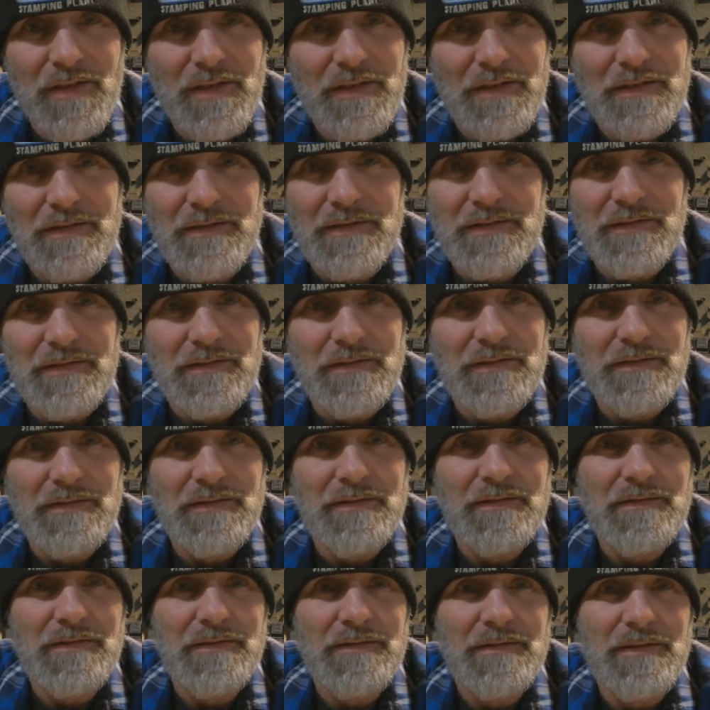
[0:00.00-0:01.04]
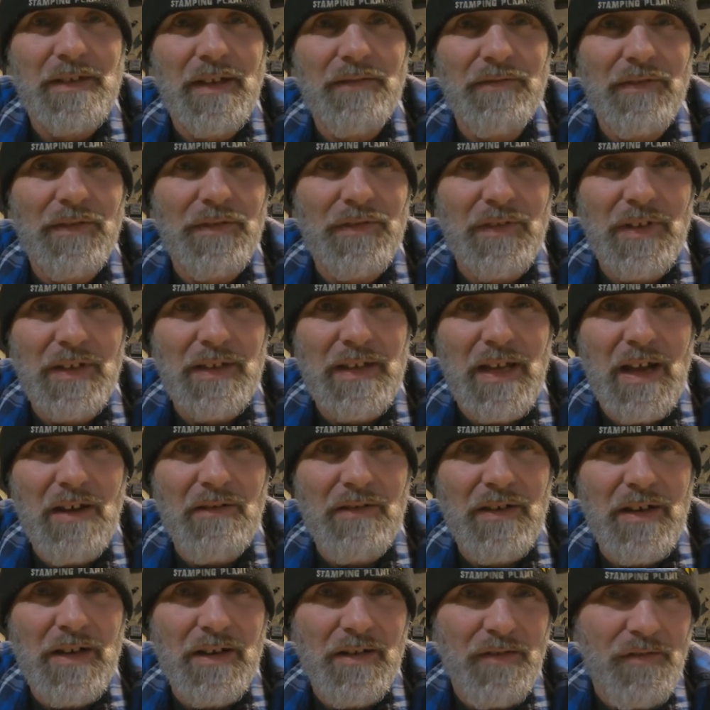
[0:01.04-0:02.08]
and everything
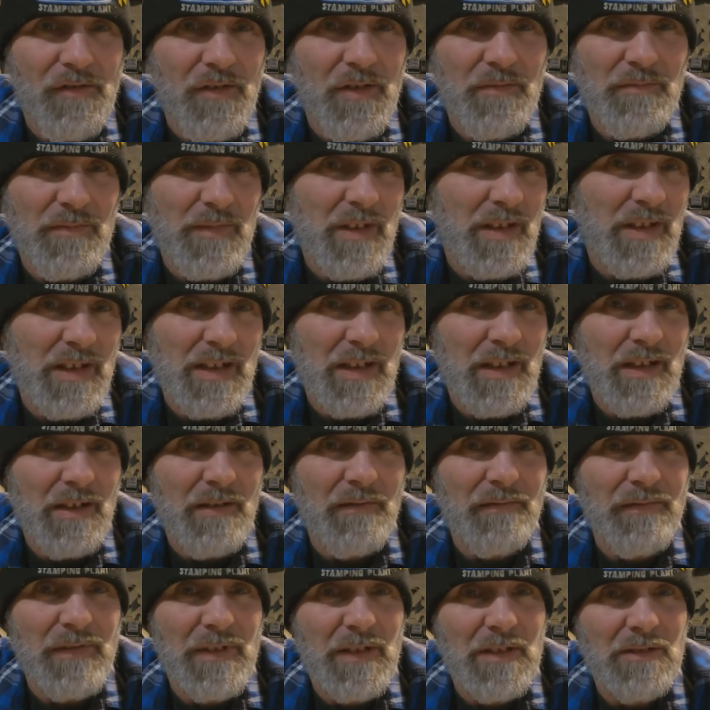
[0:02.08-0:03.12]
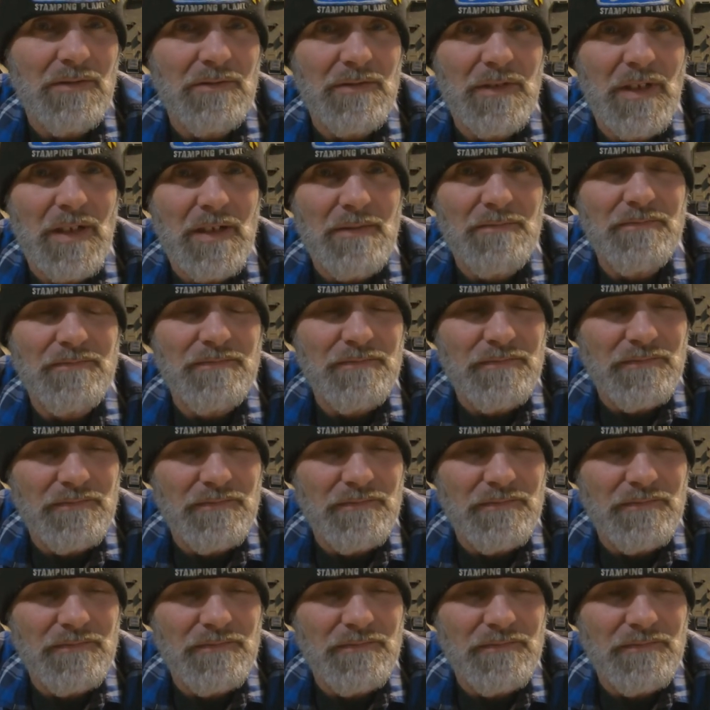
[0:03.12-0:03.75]
down there seemed to have healed up.